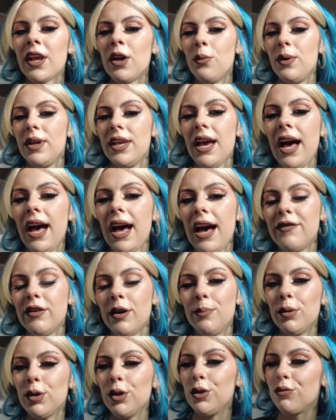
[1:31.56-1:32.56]
We have
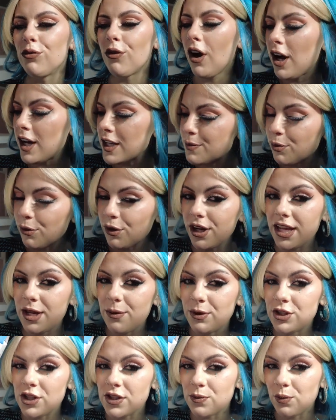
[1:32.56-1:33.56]
a blue raspberry,
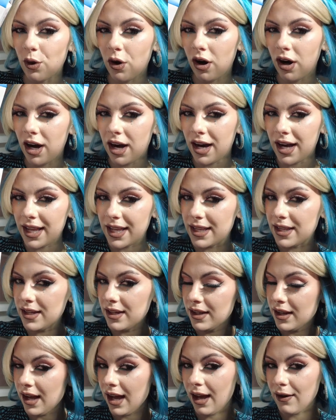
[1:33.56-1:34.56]
which is what I
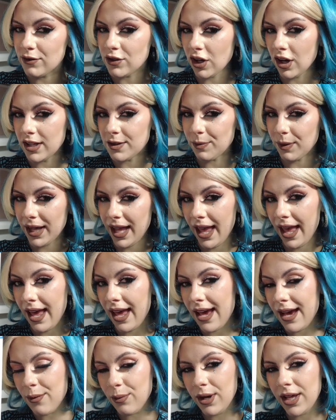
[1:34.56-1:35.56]
have dyed my
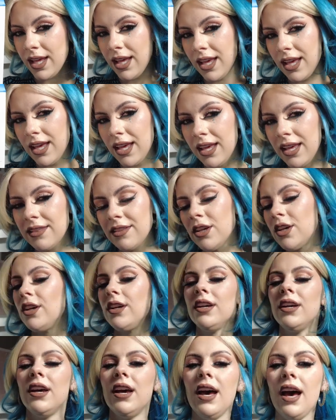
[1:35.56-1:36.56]
hair with,
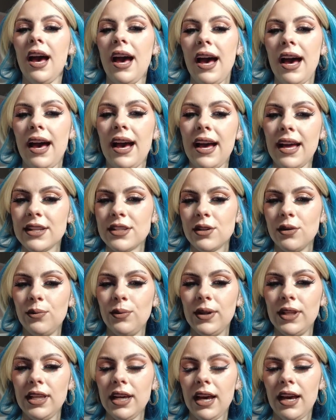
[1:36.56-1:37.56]
and
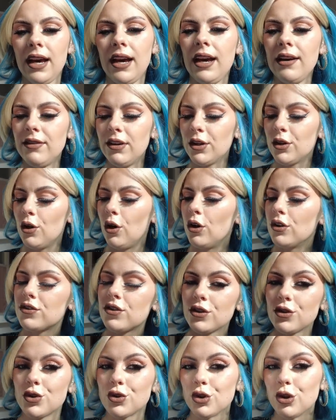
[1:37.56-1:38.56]
we have
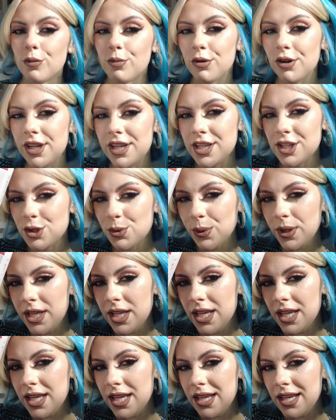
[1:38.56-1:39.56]
got strawberry
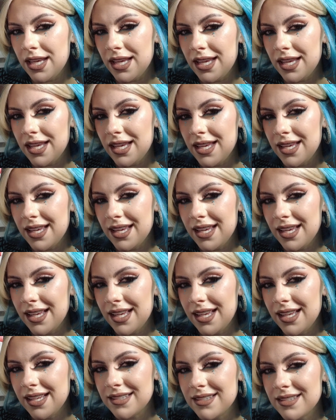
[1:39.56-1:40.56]

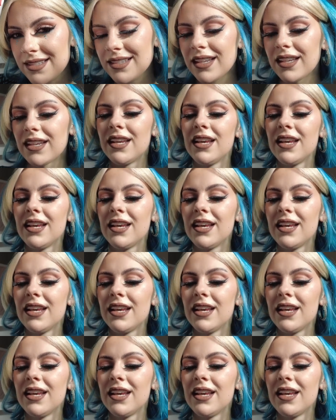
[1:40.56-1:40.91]
twist.